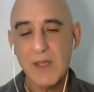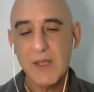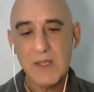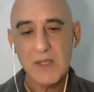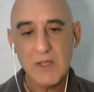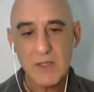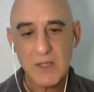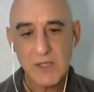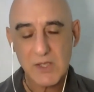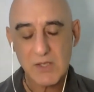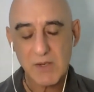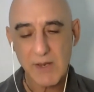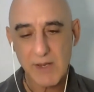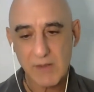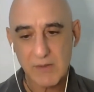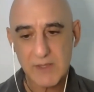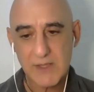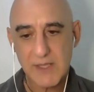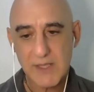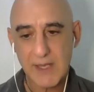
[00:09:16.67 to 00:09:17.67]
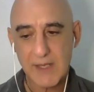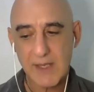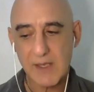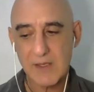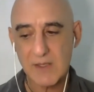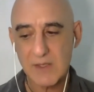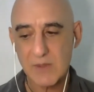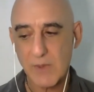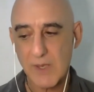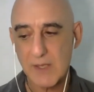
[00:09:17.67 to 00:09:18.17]
You can try Ontake
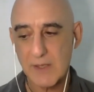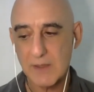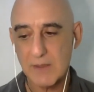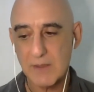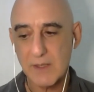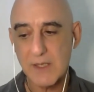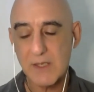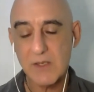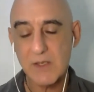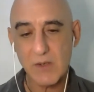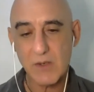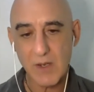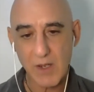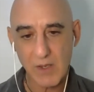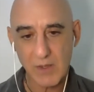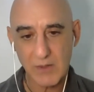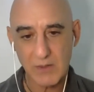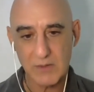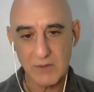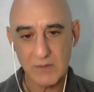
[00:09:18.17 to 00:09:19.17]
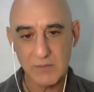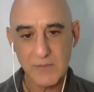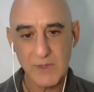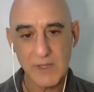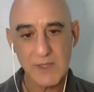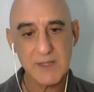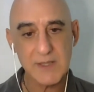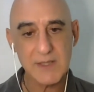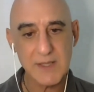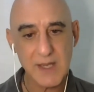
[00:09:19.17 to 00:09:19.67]
as well in your home
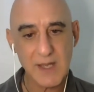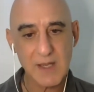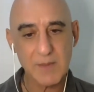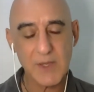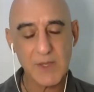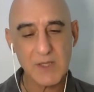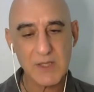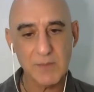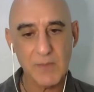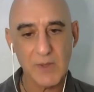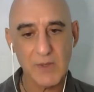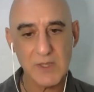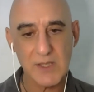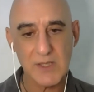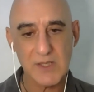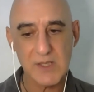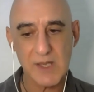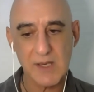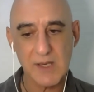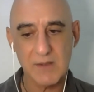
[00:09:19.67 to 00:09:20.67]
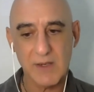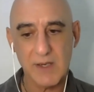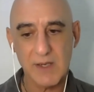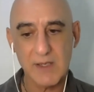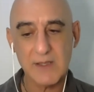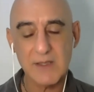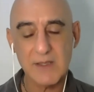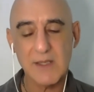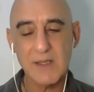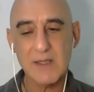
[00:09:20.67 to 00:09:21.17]
and see how much smoke it
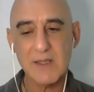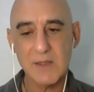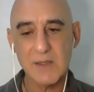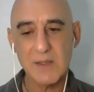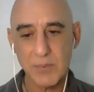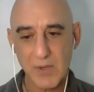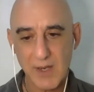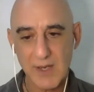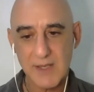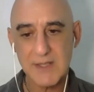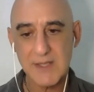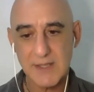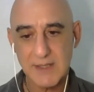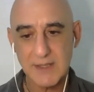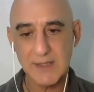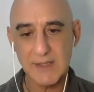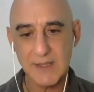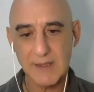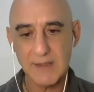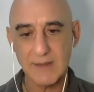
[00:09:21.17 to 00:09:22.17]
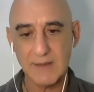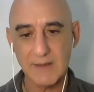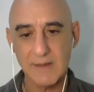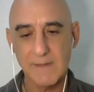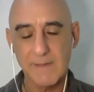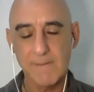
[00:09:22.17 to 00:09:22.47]
generates. It's surprisingly little.